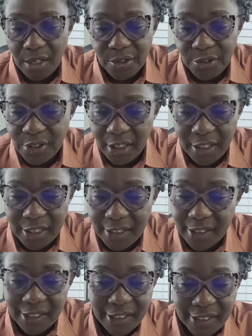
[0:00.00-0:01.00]
You see,
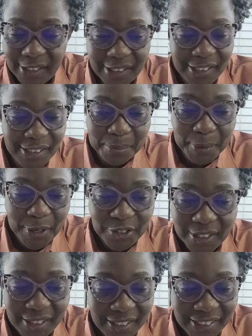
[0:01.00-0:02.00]
this, this, this
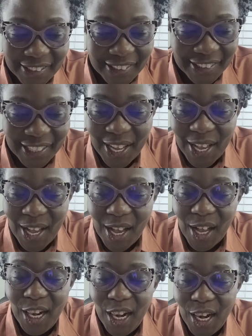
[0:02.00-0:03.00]
person is
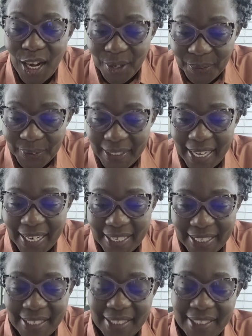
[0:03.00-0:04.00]

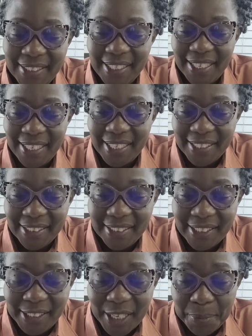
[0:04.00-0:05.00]
loaded. He's
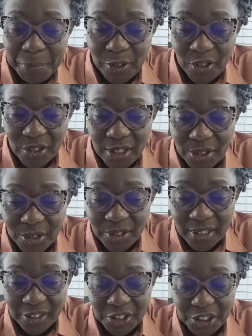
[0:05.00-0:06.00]
the deputy
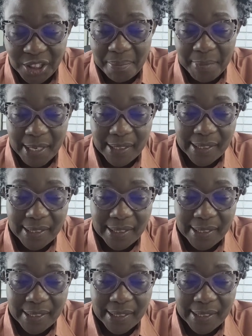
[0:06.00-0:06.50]
zonal chairman,